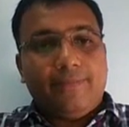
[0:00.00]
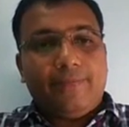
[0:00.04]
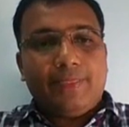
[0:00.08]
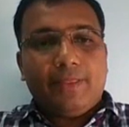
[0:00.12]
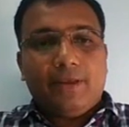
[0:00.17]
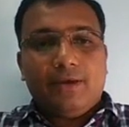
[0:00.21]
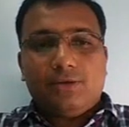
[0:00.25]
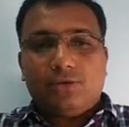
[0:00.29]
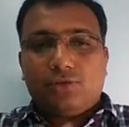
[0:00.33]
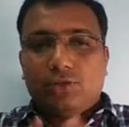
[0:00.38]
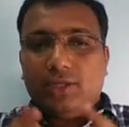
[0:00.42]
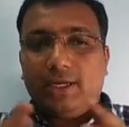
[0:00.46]

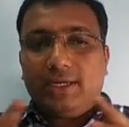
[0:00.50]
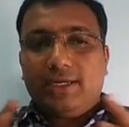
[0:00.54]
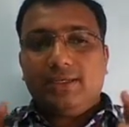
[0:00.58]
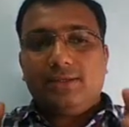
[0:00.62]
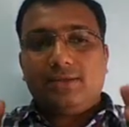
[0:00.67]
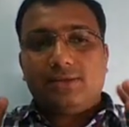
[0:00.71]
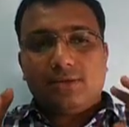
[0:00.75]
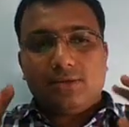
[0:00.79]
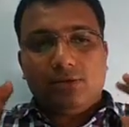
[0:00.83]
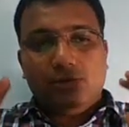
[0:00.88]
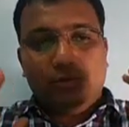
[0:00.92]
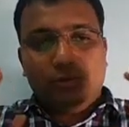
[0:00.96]
So that
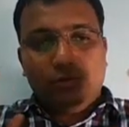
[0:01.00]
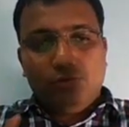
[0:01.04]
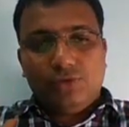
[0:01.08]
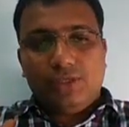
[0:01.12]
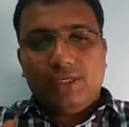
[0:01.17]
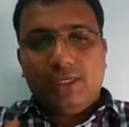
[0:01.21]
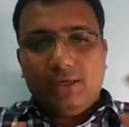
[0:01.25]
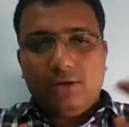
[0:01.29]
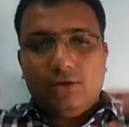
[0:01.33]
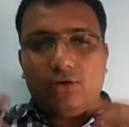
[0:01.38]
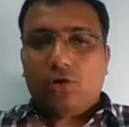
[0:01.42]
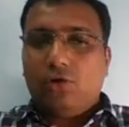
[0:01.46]
is using
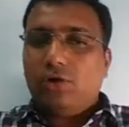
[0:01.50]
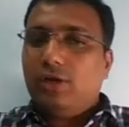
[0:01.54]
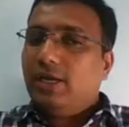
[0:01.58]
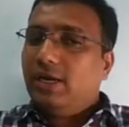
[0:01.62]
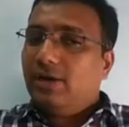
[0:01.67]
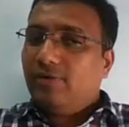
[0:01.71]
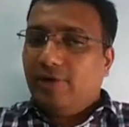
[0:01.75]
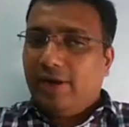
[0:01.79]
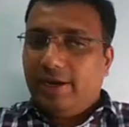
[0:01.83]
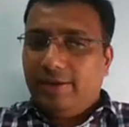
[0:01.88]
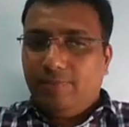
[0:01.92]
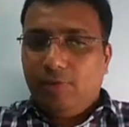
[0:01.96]
only a
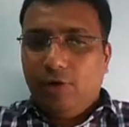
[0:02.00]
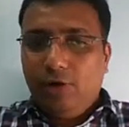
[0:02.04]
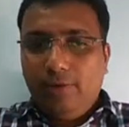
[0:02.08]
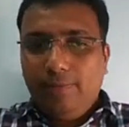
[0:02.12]
whiteboard.